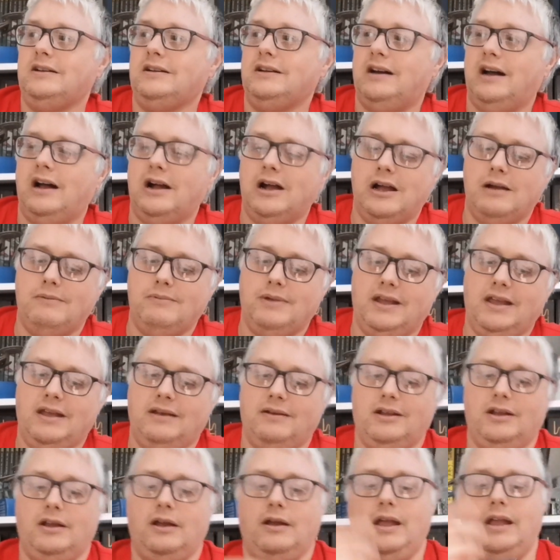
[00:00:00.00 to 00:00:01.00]

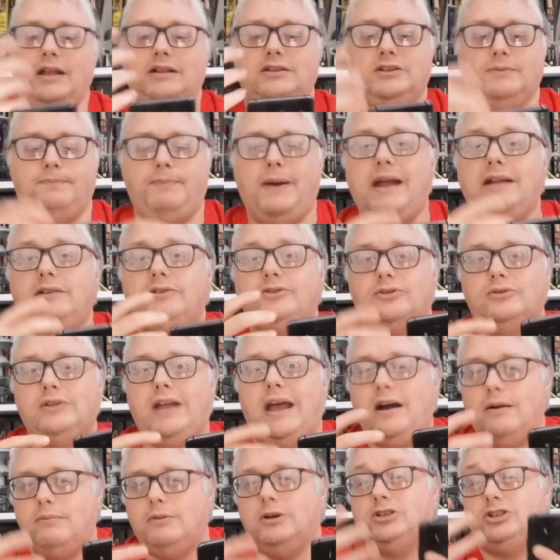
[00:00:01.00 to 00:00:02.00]
It depends on
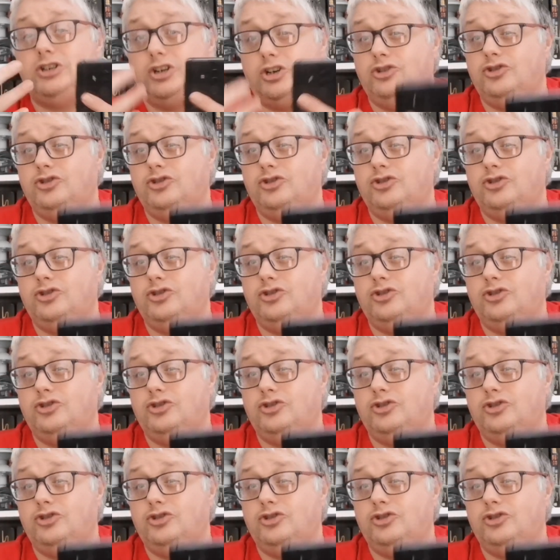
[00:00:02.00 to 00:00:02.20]
how much